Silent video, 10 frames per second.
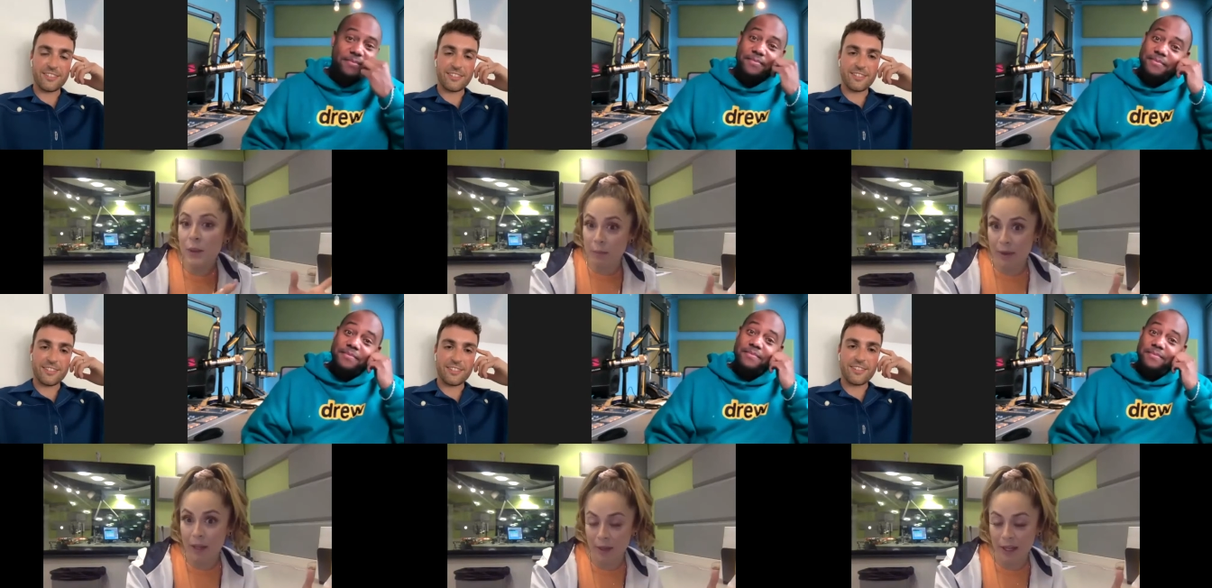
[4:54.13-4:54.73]
Speaker 1: already
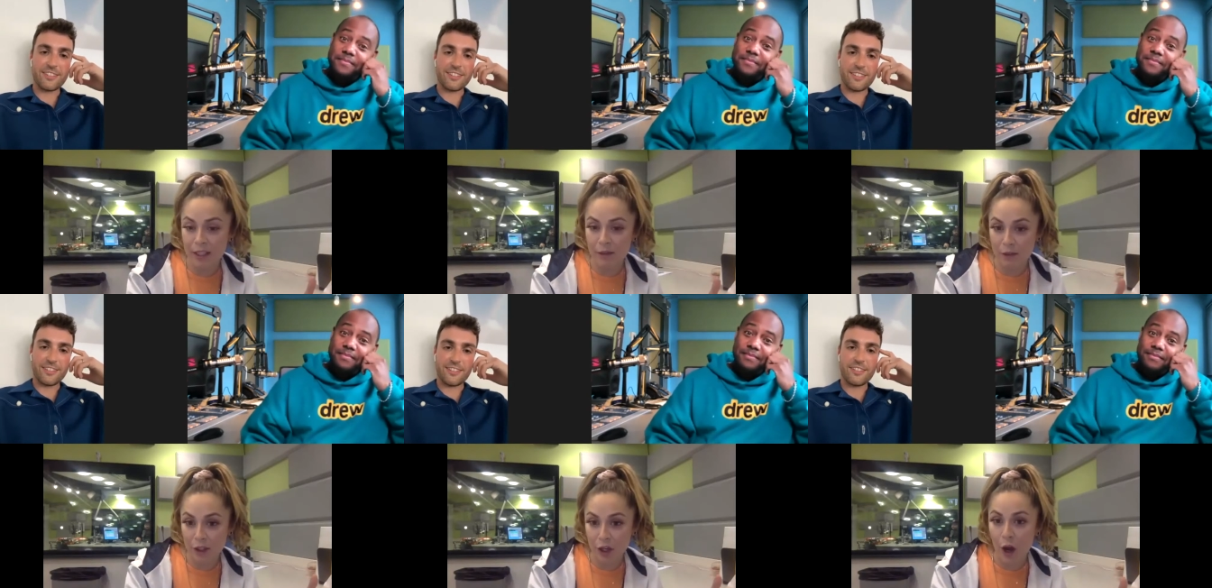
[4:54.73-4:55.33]
big because of
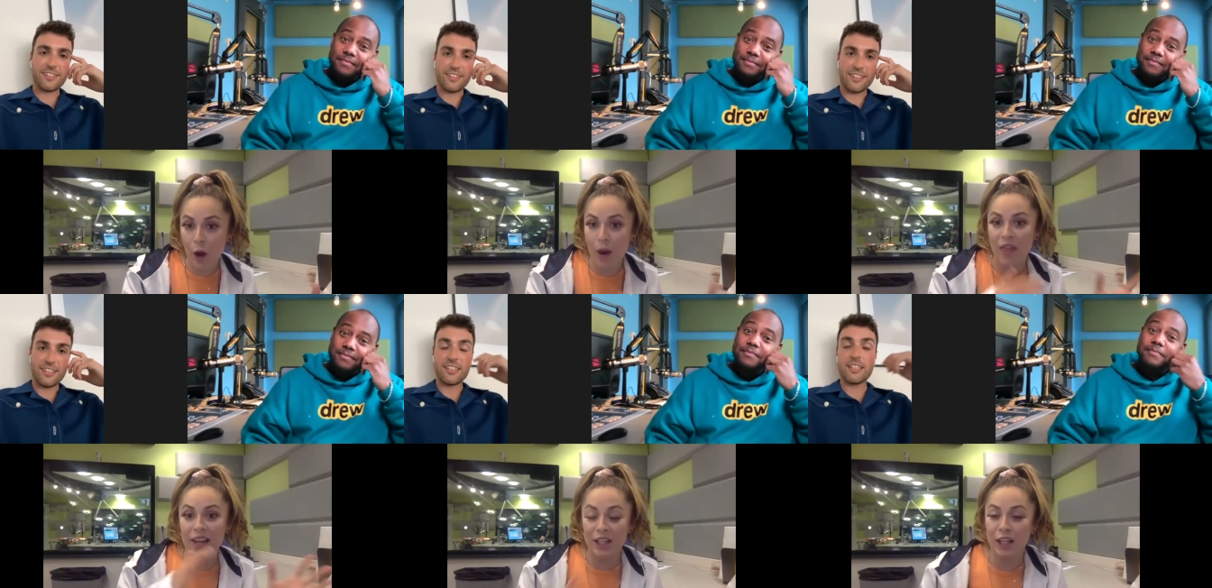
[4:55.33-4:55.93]
the show,
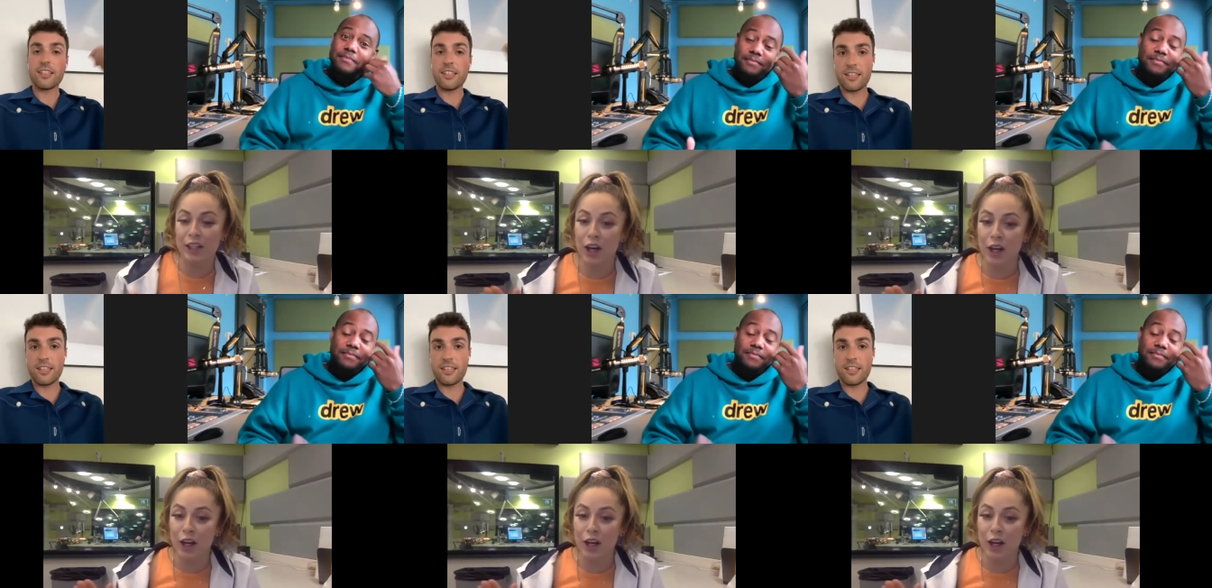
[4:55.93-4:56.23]
and then TikTok